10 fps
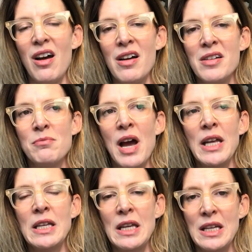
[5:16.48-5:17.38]
on
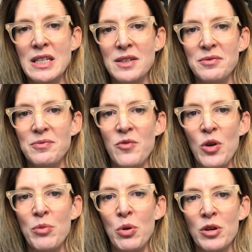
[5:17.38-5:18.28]
my need
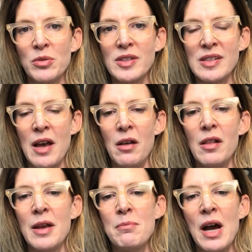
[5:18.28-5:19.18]
for a portable
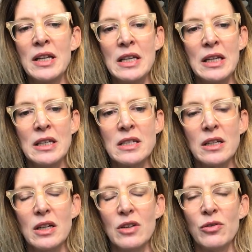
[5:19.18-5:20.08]
cell and my need
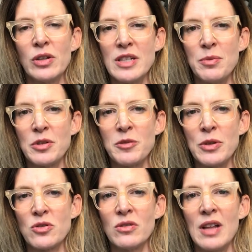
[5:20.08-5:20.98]
for a deeper
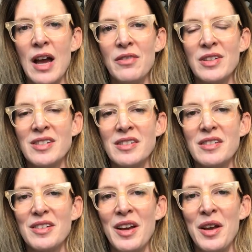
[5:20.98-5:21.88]
spiritual life is
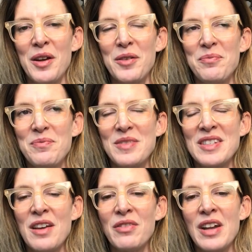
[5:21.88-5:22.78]
um,
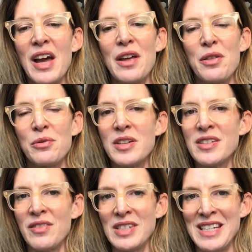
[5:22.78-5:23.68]
Zephaniah
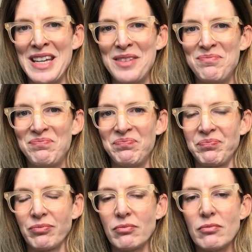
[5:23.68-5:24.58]
3:17.
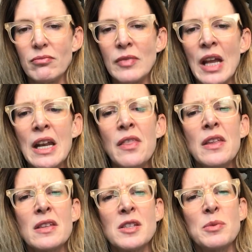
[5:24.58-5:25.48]
And I
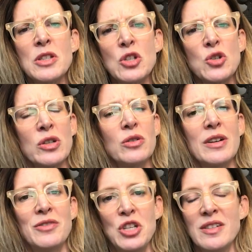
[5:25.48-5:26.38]
think this was true
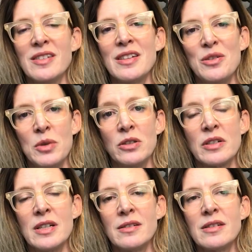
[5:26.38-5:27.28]
of Jesus in the
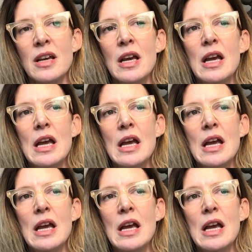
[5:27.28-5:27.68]
wilderness.